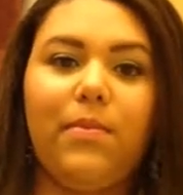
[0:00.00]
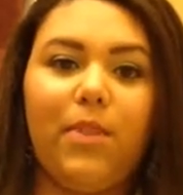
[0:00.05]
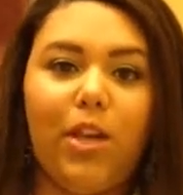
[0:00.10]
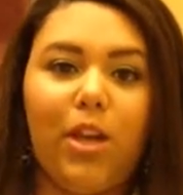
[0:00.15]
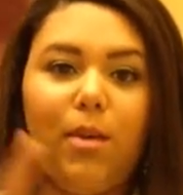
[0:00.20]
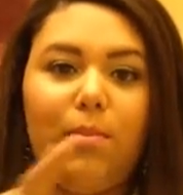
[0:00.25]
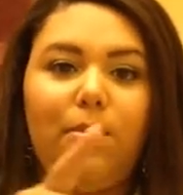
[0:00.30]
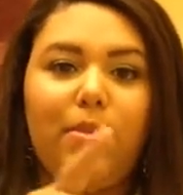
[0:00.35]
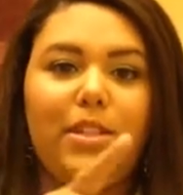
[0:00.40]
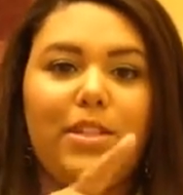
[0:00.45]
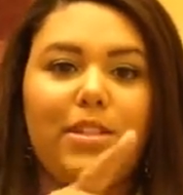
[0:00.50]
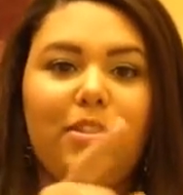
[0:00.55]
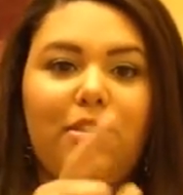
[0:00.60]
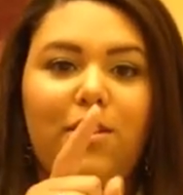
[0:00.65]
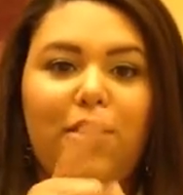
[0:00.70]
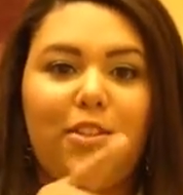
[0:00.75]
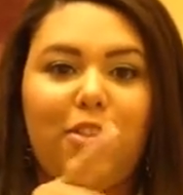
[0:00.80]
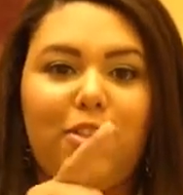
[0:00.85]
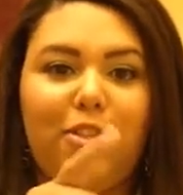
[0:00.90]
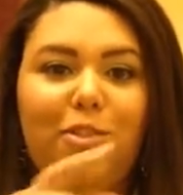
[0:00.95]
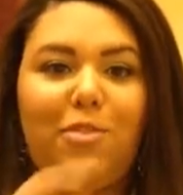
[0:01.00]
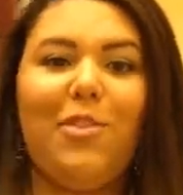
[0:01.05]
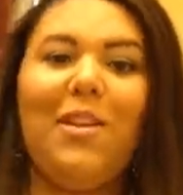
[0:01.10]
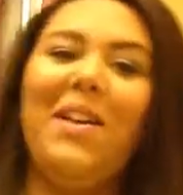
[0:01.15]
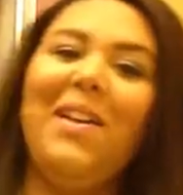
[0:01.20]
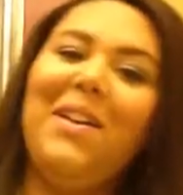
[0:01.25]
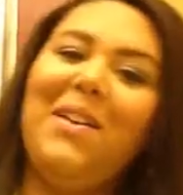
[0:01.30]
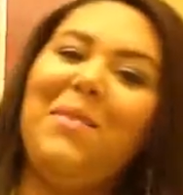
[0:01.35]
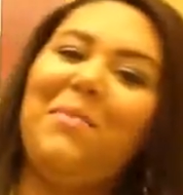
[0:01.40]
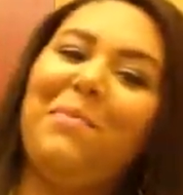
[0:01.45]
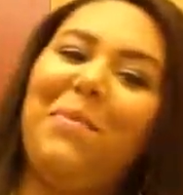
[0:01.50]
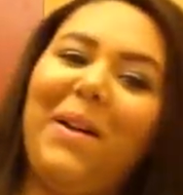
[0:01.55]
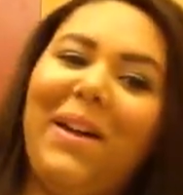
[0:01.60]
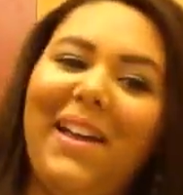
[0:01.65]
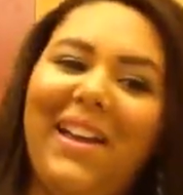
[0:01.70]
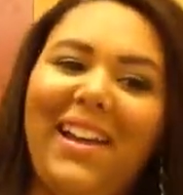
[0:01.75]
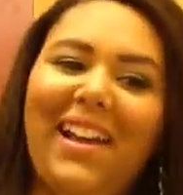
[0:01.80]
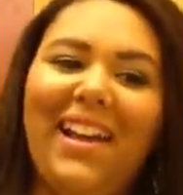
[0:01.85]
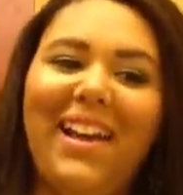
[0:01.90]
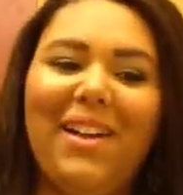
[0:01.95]
Gum is good too.
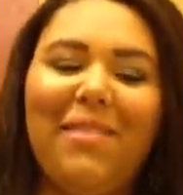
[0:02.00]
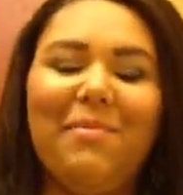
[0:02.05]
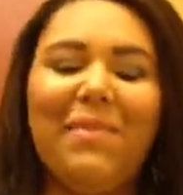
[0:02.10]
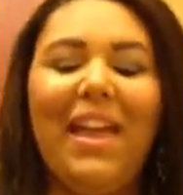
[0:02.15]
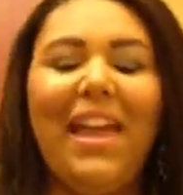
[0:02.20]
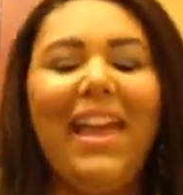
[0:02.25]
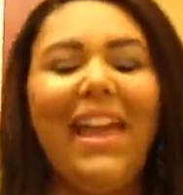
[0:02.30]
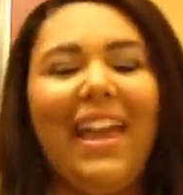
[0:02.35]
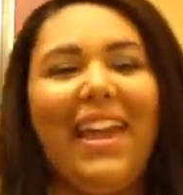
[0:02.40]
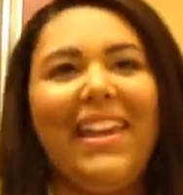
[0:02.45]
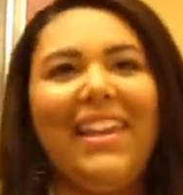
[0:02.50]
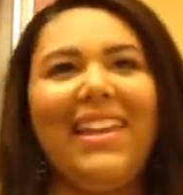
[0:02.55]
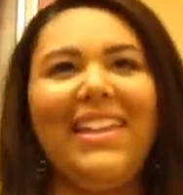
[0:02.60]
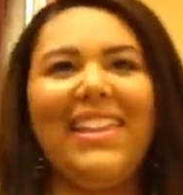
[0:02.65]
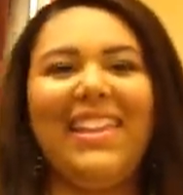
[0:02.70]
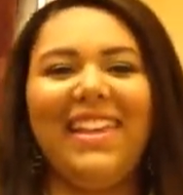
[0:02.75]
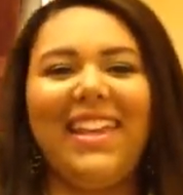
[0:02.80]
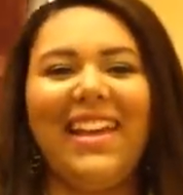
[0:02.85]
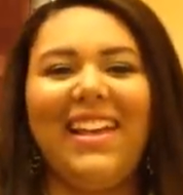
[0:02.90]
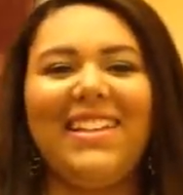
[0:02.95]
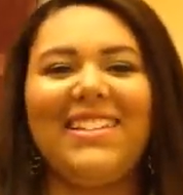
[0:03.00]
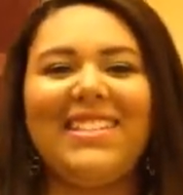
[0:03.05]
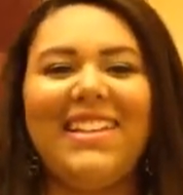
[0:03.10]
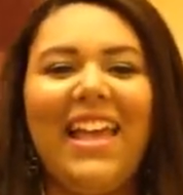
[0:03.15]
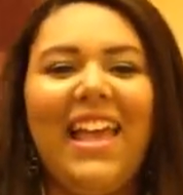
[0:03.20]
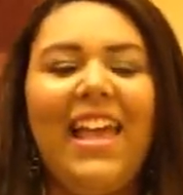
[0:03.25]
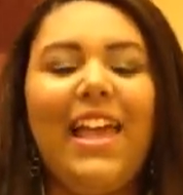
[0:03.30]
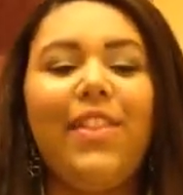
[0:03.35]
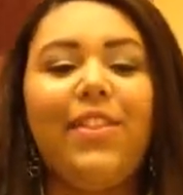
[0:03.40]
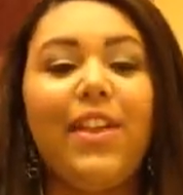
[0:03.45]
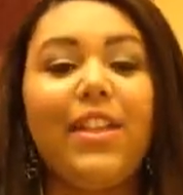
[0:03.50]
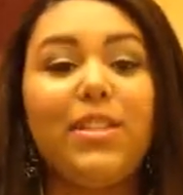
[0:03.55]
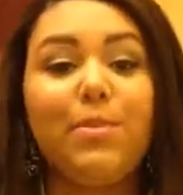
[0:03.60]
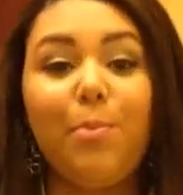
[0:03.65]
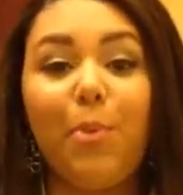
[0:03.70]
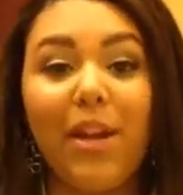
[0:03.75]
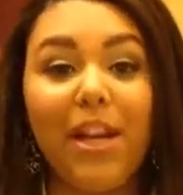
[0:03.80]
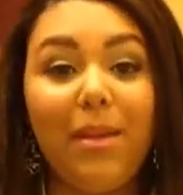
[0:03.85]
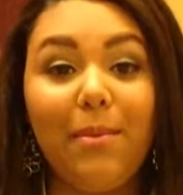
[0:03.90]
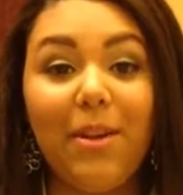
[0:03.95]
But anything else,
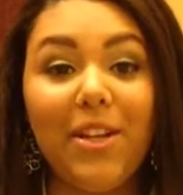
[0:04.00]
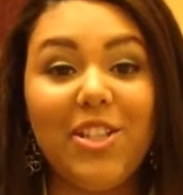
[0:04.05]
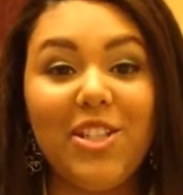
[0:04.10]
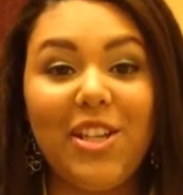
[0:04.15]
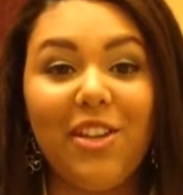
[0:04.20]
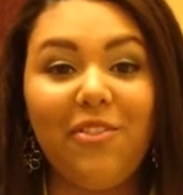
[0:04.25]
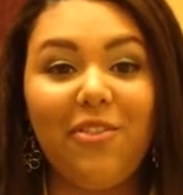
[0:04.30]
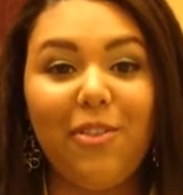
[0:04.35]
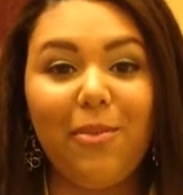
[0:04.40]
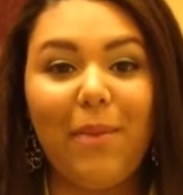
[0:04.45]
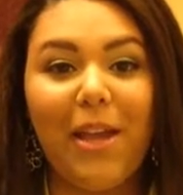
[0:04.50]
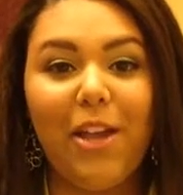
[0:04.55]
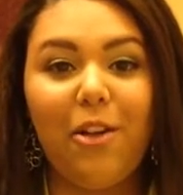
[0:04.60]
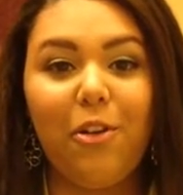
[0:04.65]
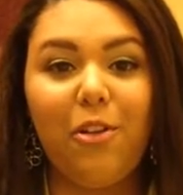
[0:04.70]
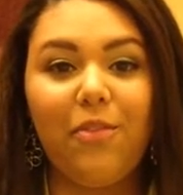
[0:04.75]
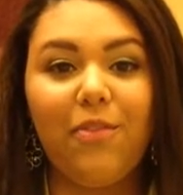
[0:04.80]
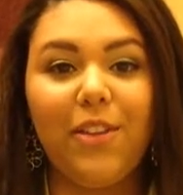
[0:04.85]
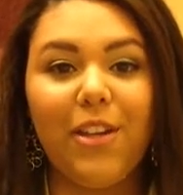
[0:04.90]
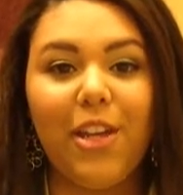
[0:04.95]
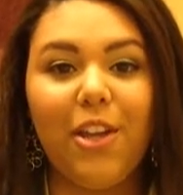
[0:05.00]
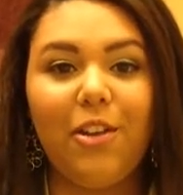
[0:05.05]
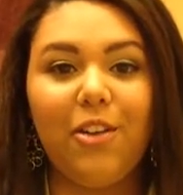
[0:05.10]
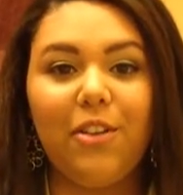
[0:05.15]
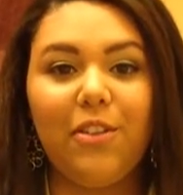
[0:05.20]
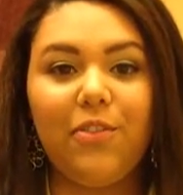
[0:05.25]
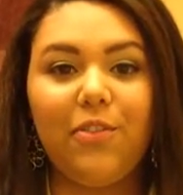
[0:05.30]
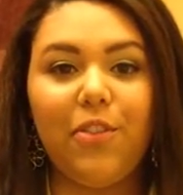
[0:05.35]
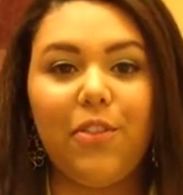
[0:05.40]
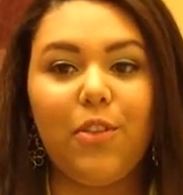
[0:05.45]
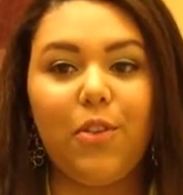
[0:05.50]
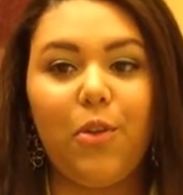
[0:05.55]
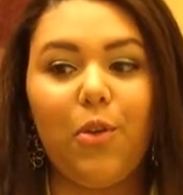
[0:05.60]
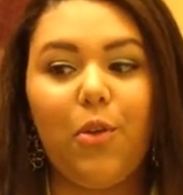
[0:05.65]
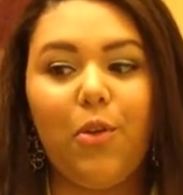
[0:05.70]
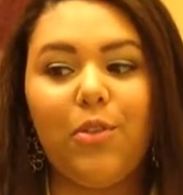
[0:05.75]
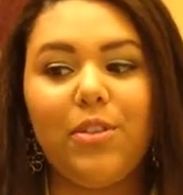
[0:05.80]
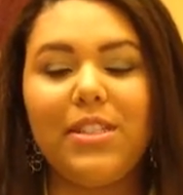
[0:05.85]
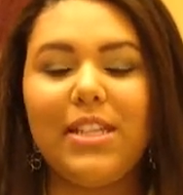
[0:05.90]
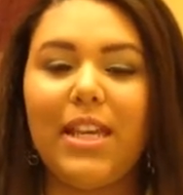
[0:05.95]
that's pretty much it for my whole video and for the
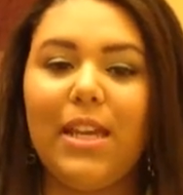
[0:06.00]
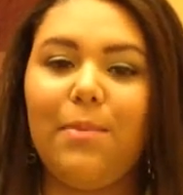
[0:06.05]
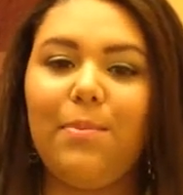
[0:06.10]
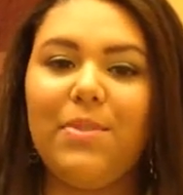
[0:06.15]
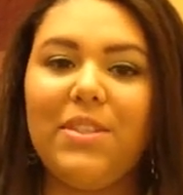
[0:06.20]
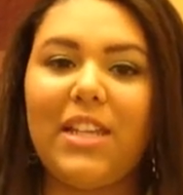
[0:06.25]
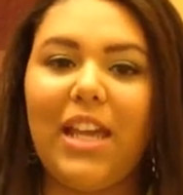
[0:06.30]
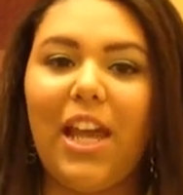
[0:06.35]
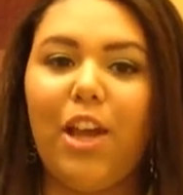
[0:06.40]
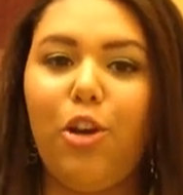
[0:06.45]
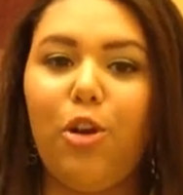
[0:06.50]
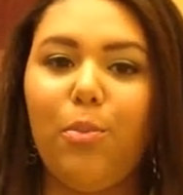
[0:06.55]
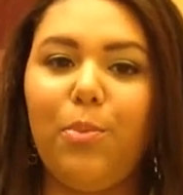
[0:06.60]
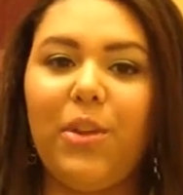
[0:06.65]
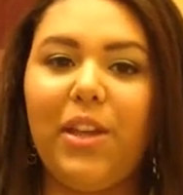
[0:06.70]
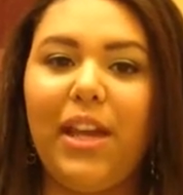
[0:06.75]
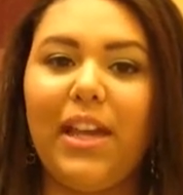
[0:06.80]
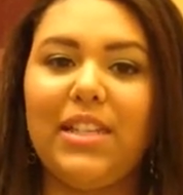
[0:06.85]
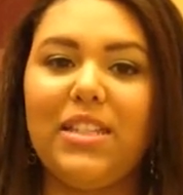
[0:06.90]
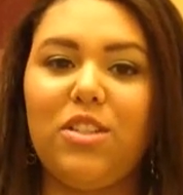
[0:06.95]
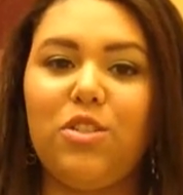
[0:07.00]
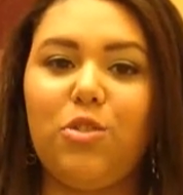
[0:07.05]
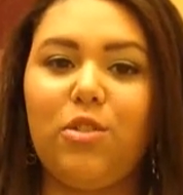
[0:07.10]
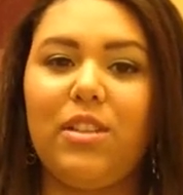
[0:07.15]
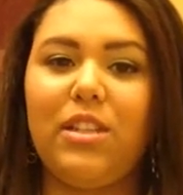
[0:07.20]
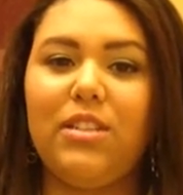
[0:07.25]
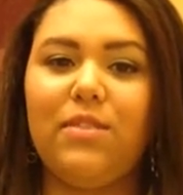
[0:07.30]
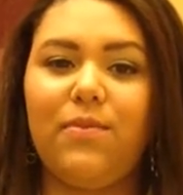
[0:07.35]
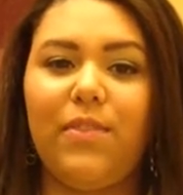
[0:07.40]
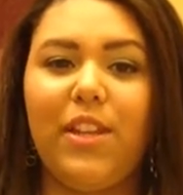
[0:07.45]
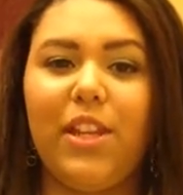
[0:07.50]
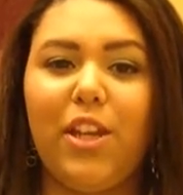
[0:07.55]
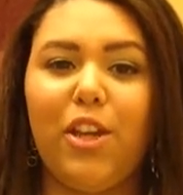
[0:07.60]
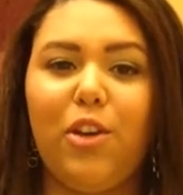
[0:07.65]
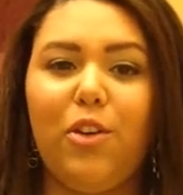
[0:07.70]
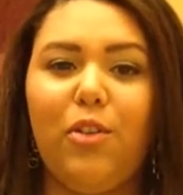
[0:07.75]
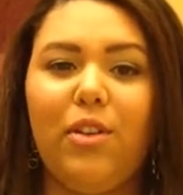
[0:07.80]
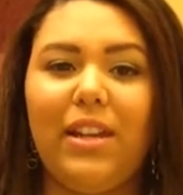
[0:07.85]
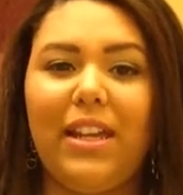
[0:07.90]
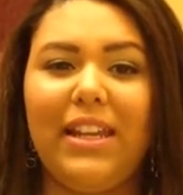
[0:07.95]
whole tips. I hope you guys enjoyed this
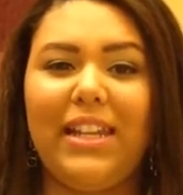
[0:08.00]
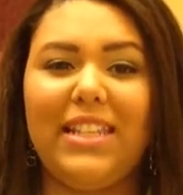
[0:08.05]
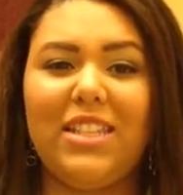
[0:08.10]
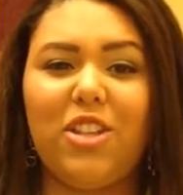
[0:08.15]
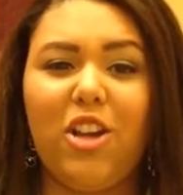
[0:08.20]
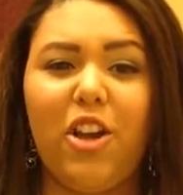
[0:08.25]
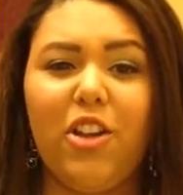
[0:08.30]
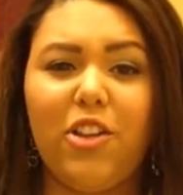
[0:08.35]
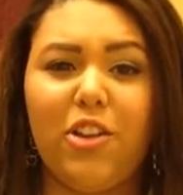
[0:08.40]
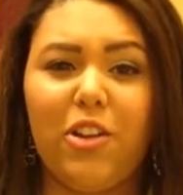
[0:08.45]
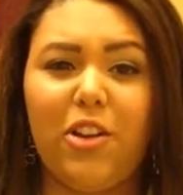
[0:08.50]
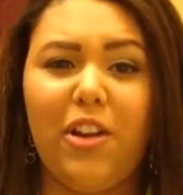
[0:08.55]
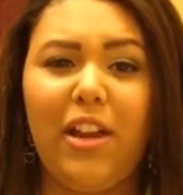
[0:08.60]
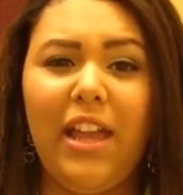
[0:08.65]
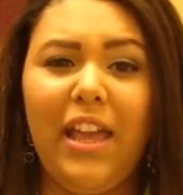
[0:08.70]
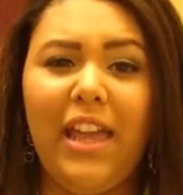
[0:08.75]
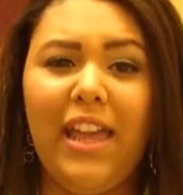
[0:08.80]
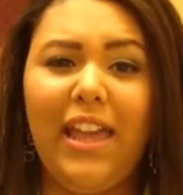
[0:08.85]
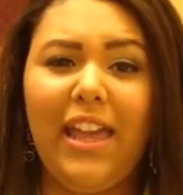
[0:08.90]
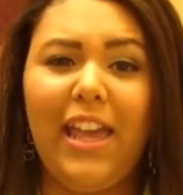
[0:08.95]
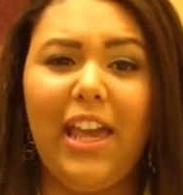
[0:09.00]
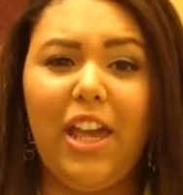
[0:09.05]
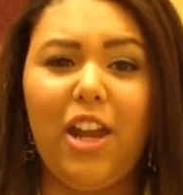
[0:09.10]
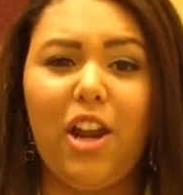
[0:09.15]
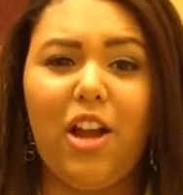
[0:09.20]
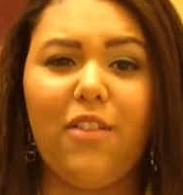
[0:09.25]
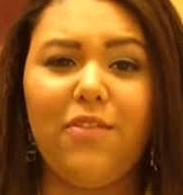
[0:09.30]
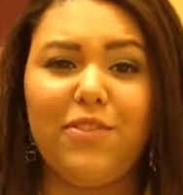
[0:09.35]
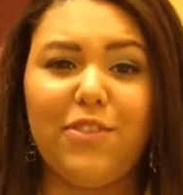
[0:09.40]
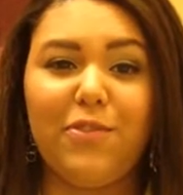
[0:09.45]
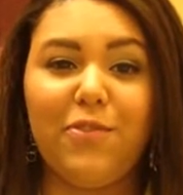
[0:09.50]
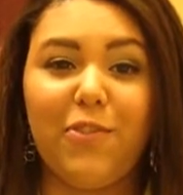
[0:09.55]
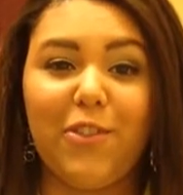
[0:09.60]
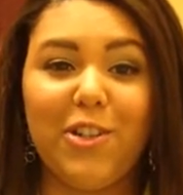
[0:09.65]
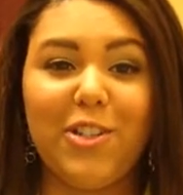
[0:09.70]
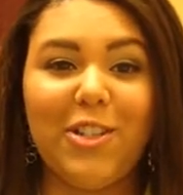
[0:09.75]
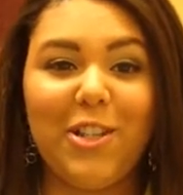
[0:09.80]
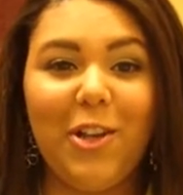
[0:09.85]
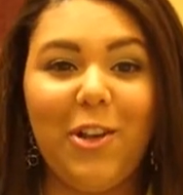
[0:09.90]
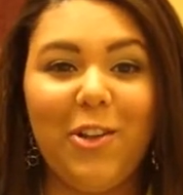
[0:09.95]
video and I didn't talk your head off
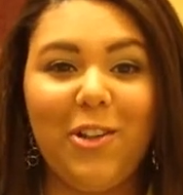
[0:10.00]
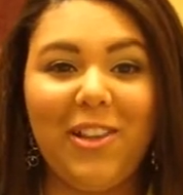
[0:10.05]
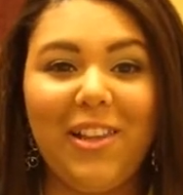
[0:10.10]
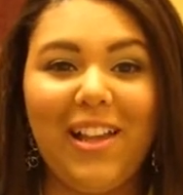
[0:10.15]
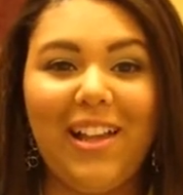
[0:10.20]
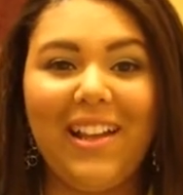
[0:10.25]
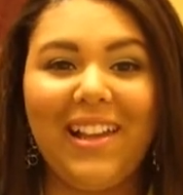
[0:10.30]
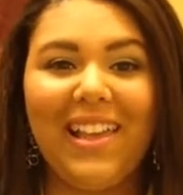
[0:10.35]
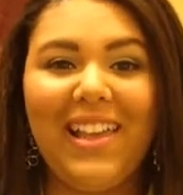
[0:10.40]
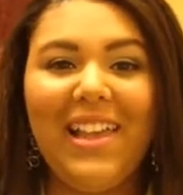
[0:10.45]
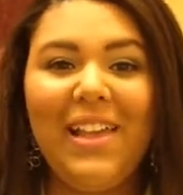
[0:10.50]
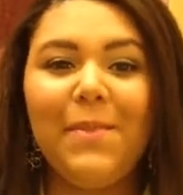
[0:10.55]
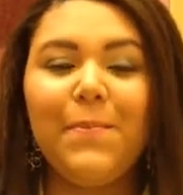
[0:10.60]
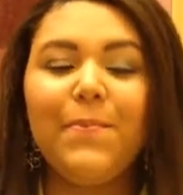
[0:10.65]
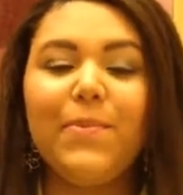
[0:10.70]
for so long.